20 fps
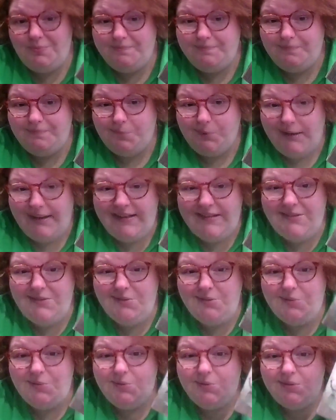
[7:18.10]
read
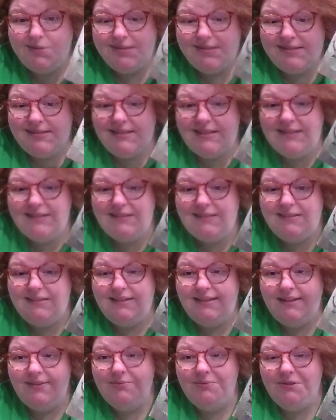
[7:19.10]
or seen
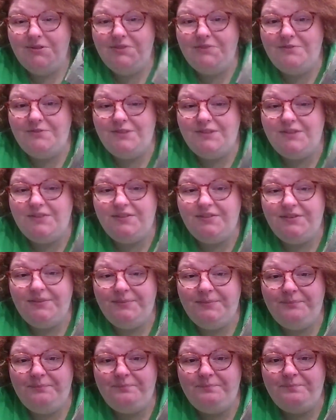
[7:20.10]
Henry V,
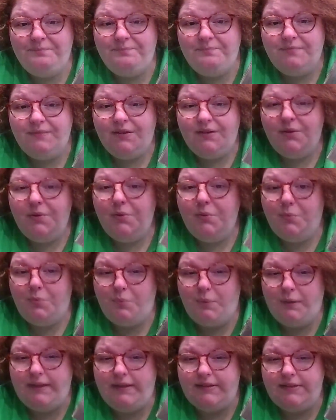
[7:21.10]

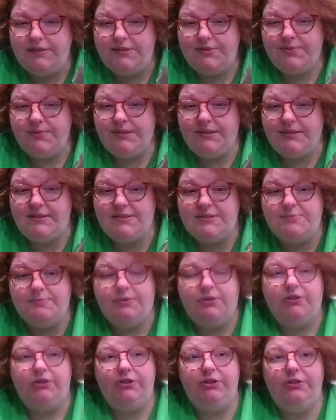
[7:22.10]
wait to read this
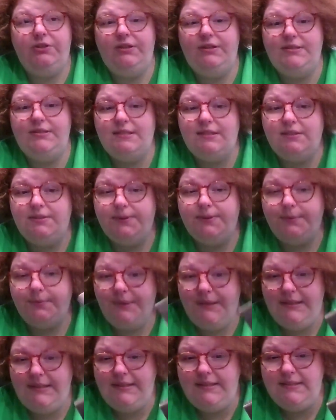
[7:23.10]
book. You need to either
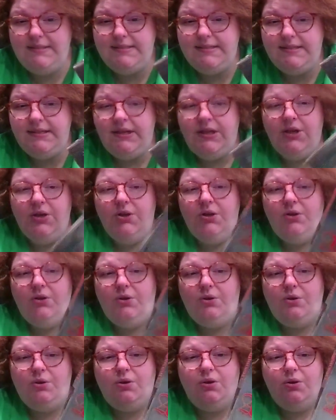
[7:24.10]
read it
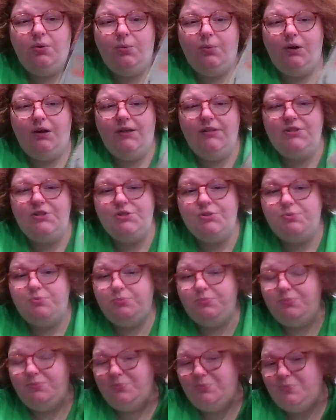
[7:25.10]
or watch
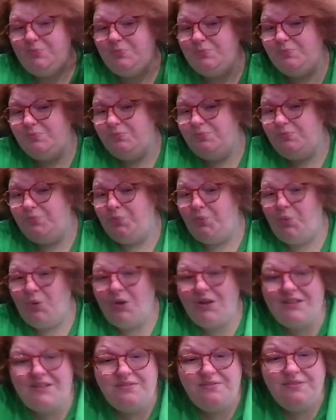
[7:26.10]

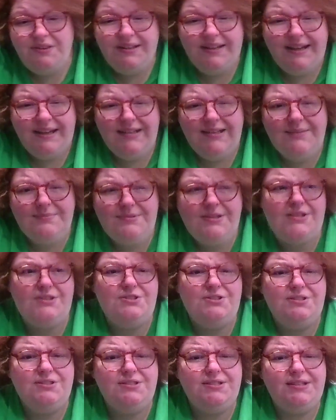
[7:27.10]
one of the
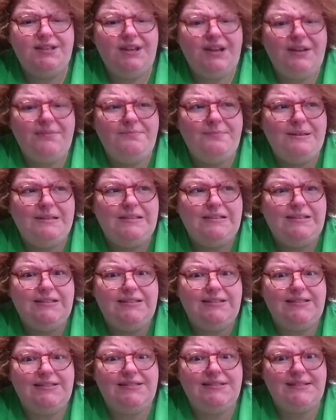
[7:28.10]
adaptations. There have been
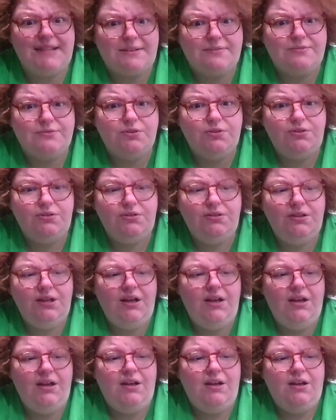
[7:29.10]
several.
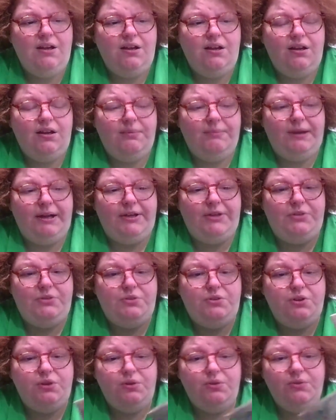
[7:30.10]
I
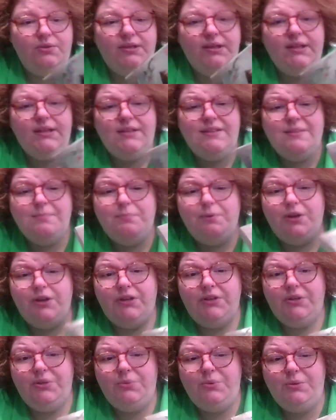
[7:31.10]
know the Kenneth
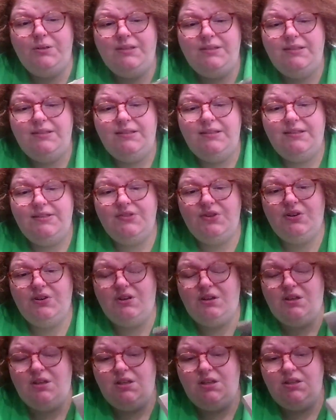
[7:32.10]
Branagh one is
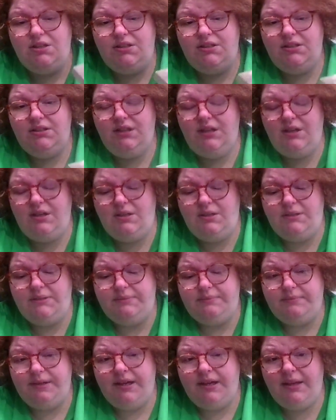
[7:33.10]
on
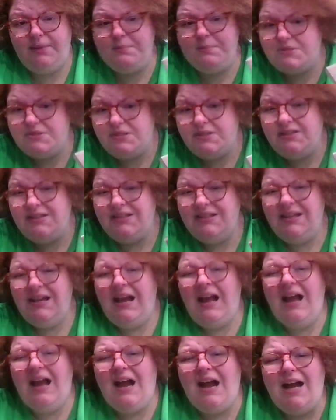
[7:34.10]
Amazon.
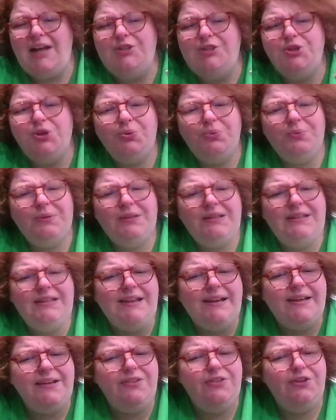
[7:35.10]
I don't really
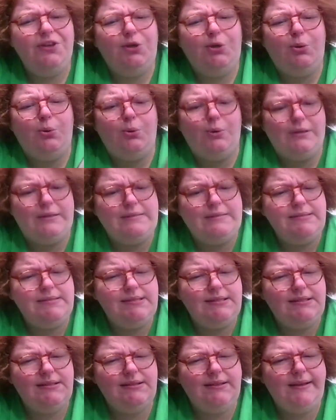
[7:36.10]
like the chorus
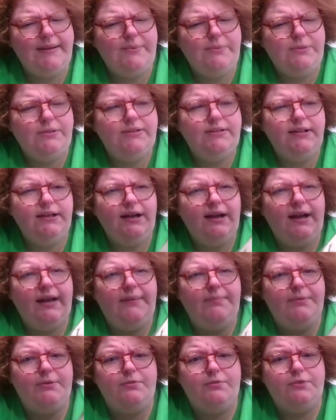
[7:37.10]
in that one.
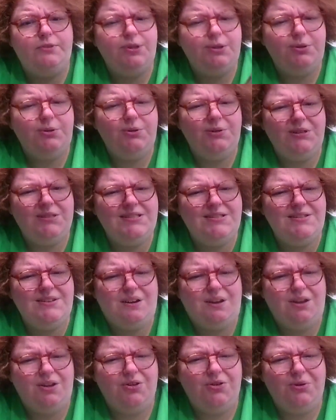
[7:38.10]
I prefer the chorus in The
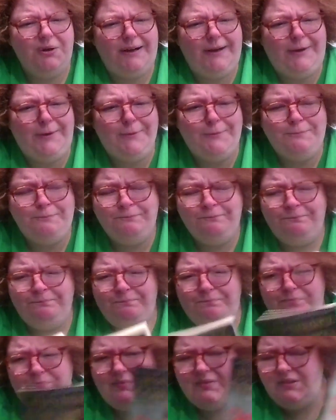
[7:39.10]
Hollow Crown.
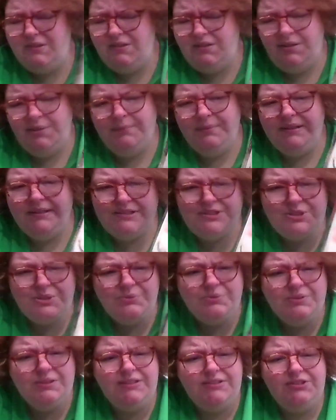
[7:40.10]
But I
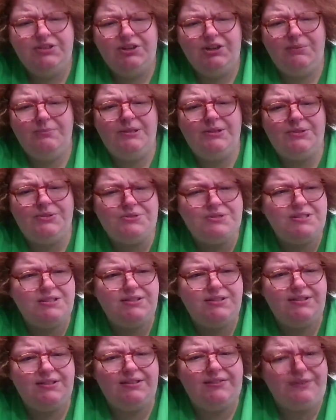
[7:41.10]
don't think Tom
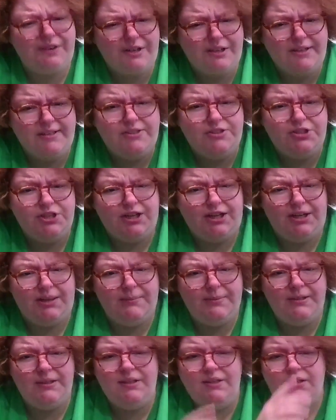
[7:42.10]
Hiddleston did a very good
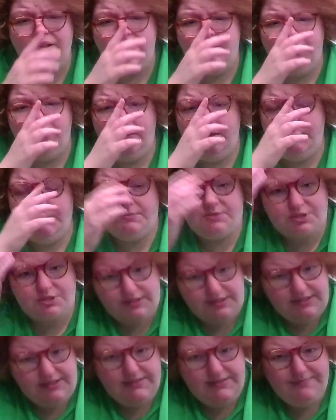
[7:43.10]
job
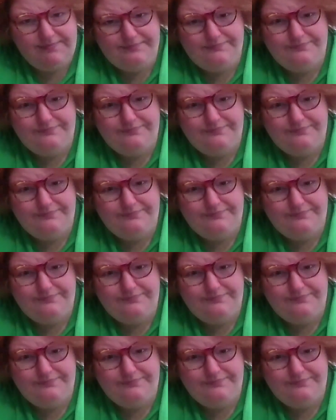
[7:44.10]
just